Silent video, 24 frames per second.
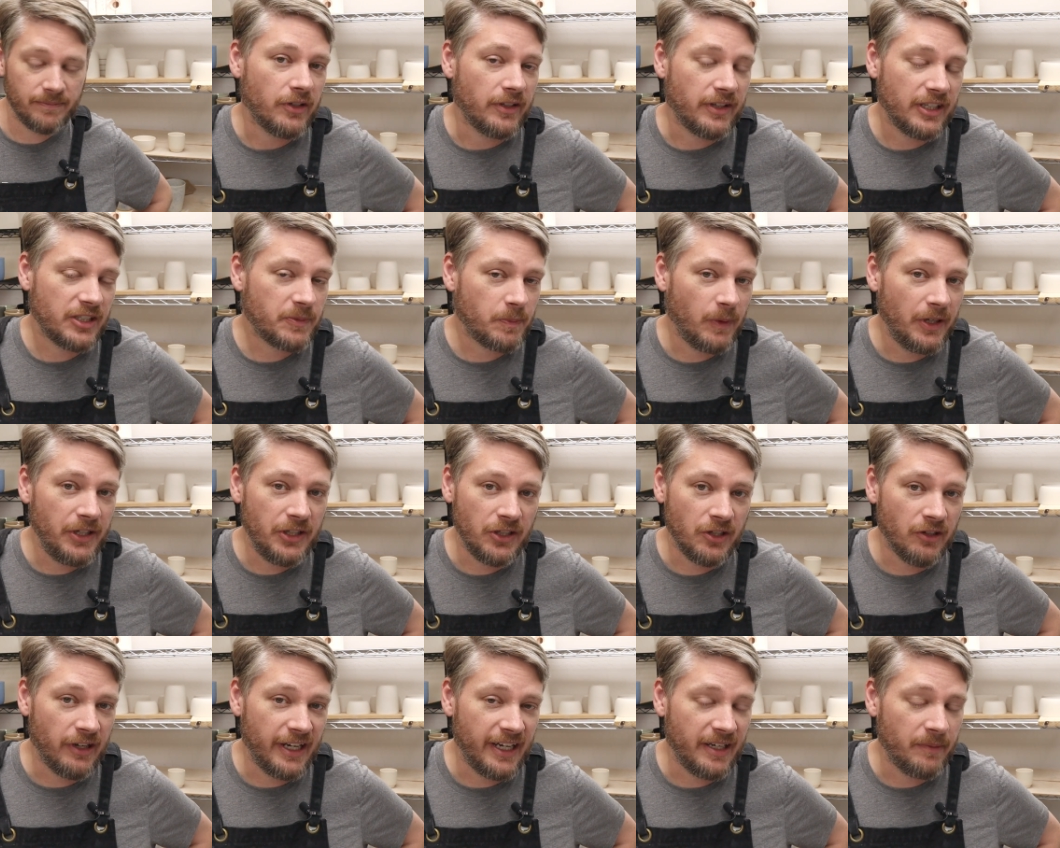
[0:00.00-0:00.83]
So at this point,
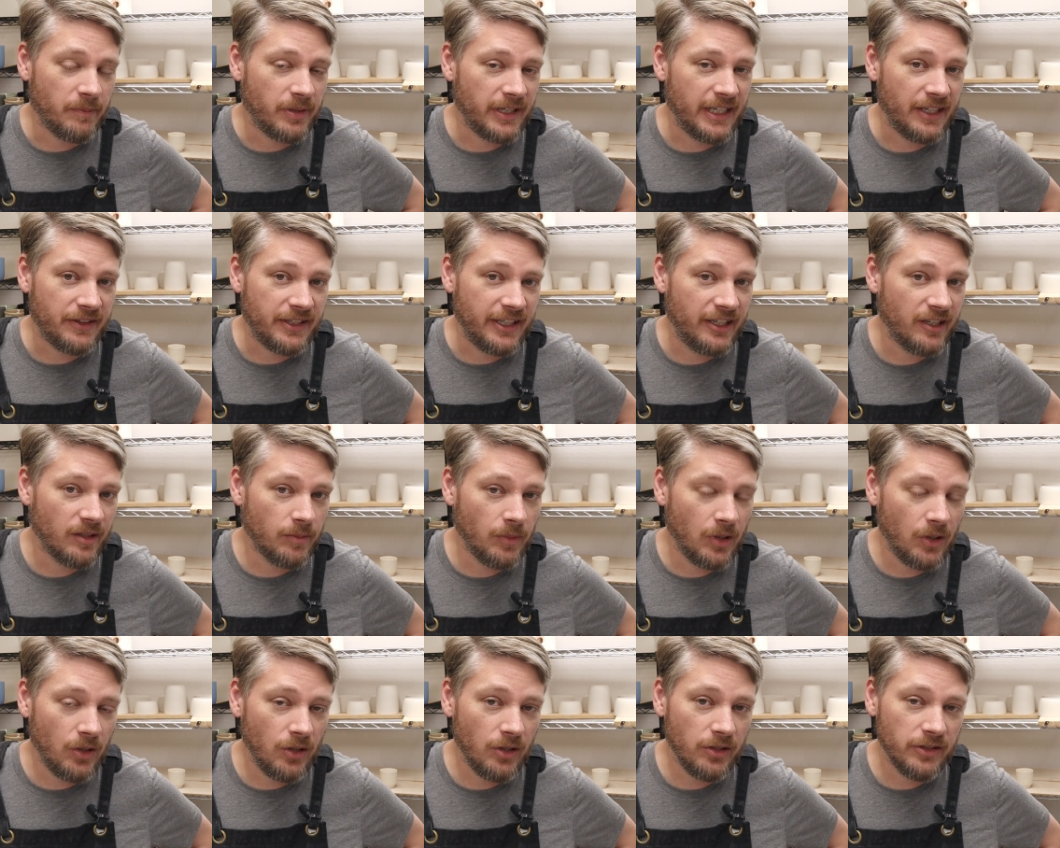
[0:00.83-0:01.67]
you can go ahead and print out the inner
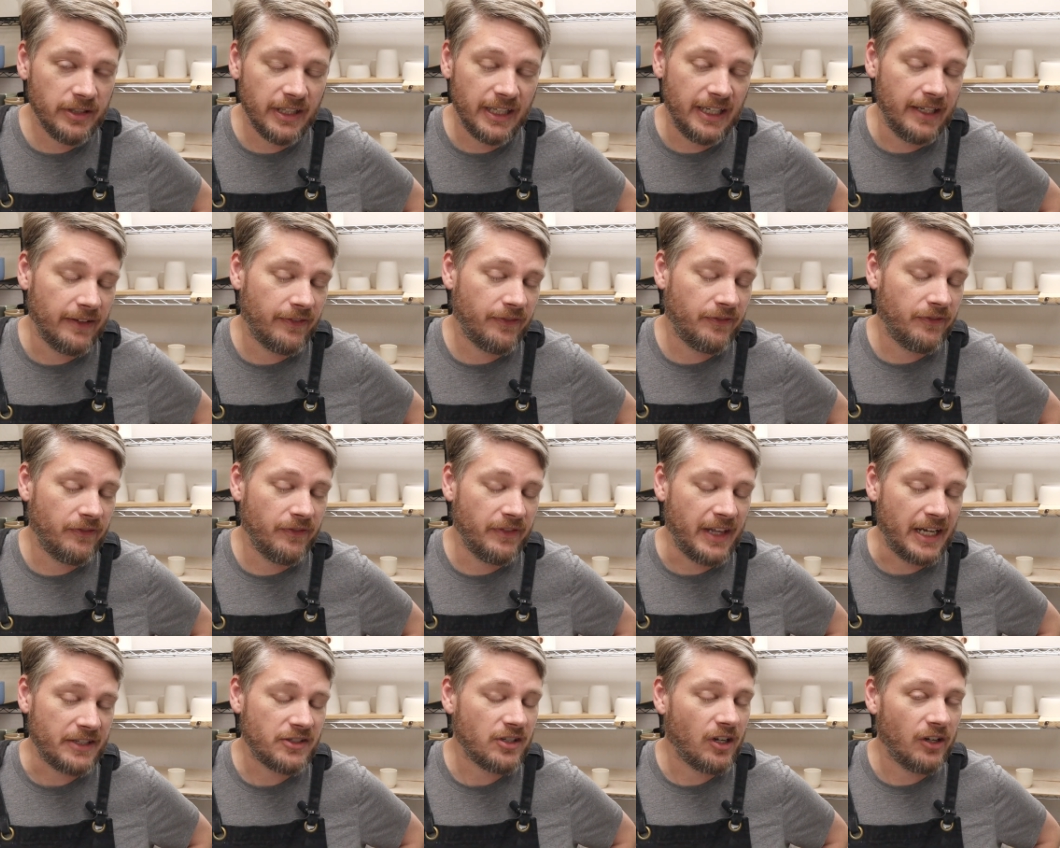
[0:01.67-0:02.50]
mold. If
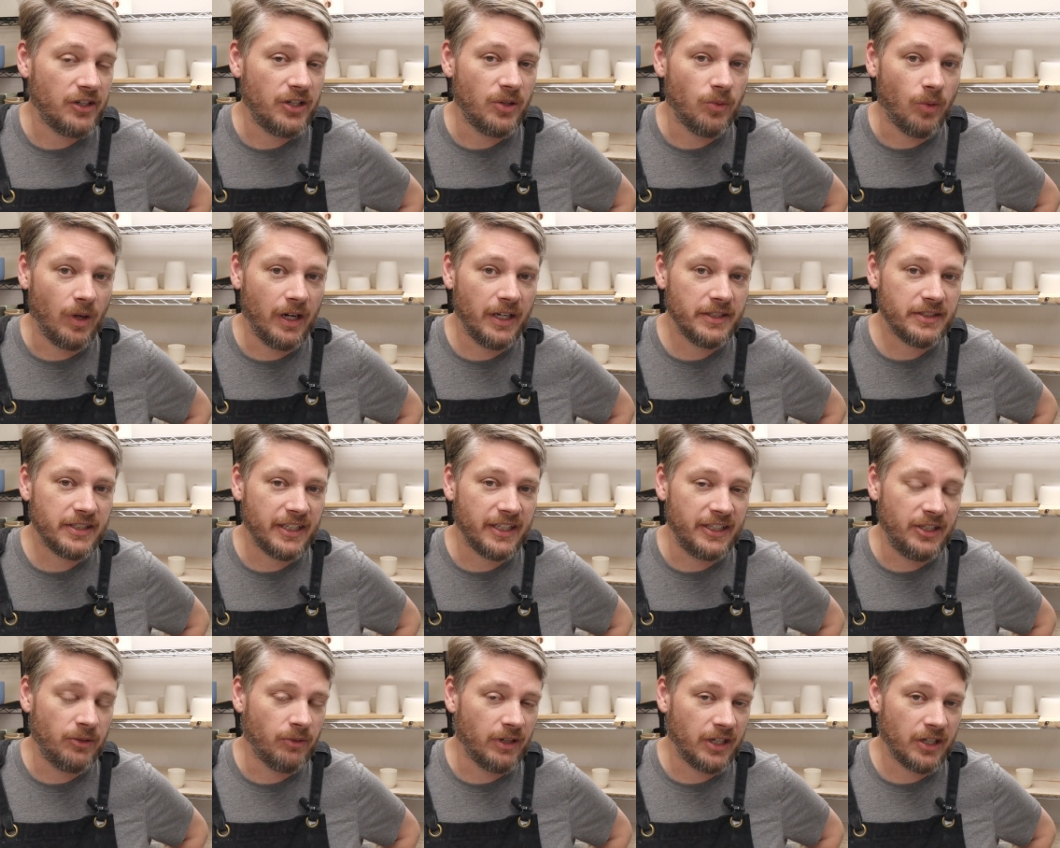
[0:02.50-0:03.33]
that's all you want
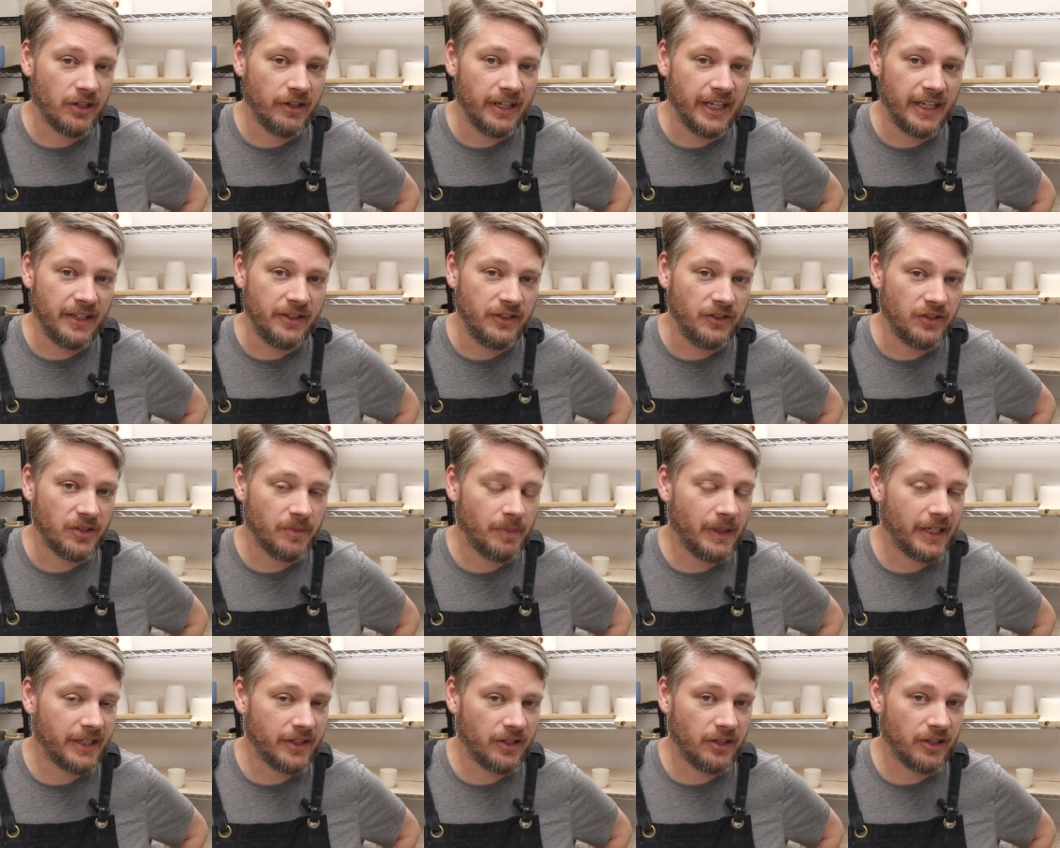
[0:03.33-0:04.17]
and you want to go ahead and use a
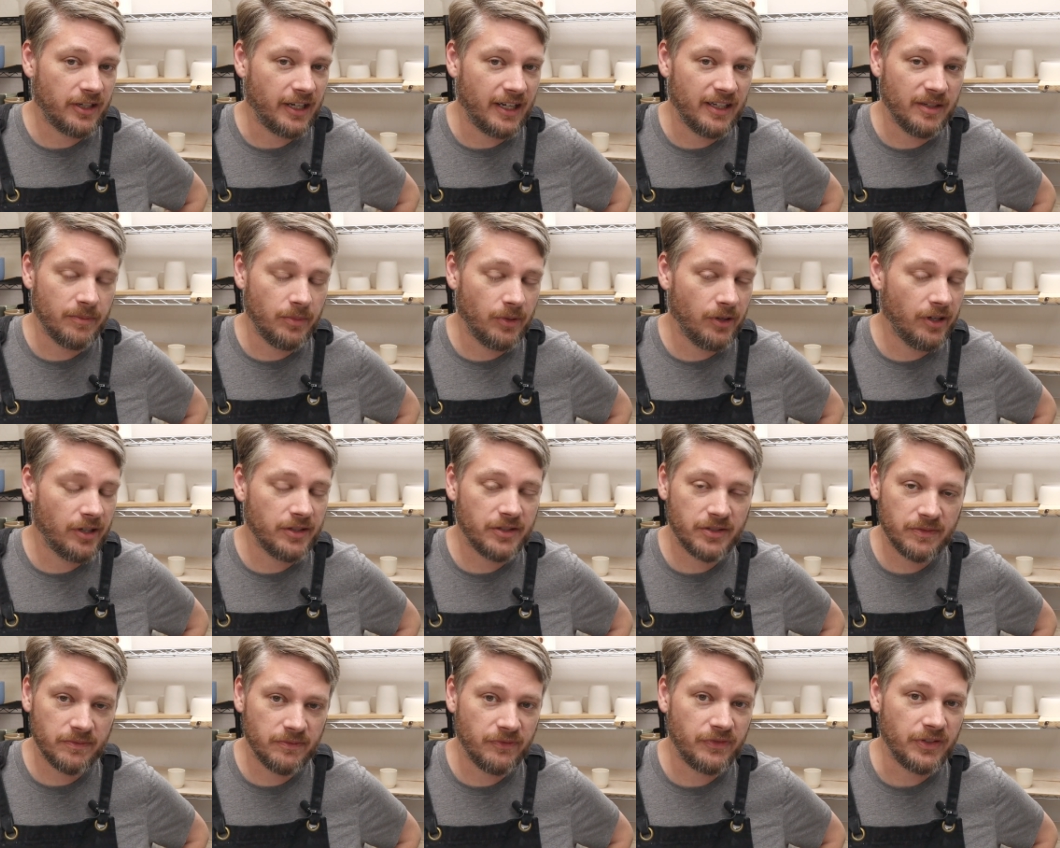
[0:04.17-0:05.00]
bucket or cottle
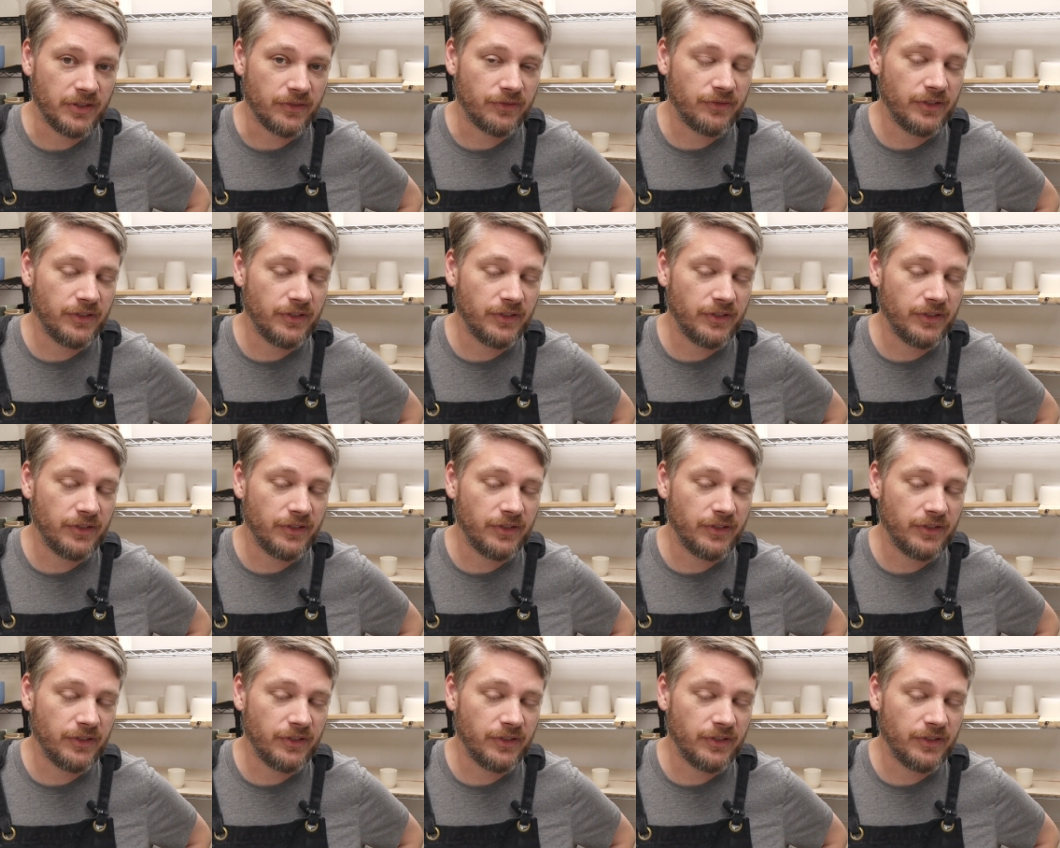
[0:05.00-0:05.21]
boards, feel